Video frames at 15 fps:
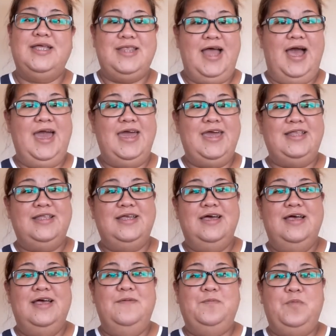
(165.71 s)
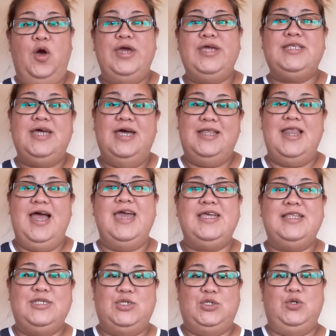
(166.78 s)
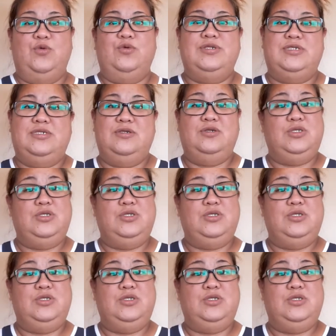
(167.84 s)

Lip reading: 9.9 stones.